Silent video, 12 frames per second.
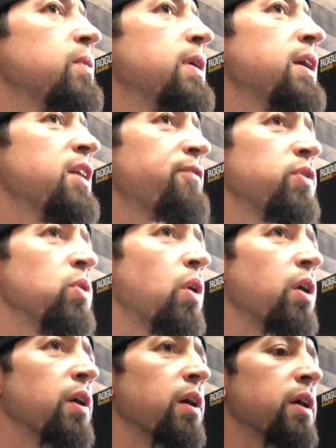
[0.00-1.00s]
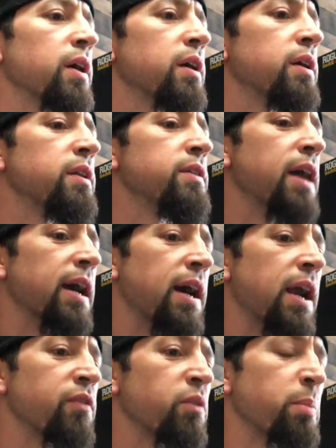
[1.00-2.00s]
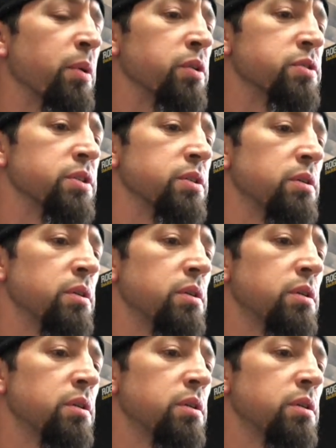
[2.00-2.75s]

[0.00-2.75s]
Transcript: if you are that kind of a person,